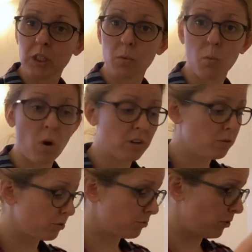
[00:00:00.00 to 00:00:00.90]

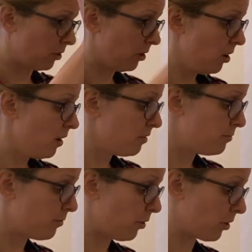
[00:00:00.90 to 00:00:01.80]
wonderful
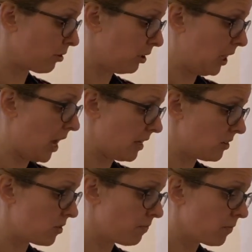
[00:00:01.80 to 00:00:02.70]
vertical lines.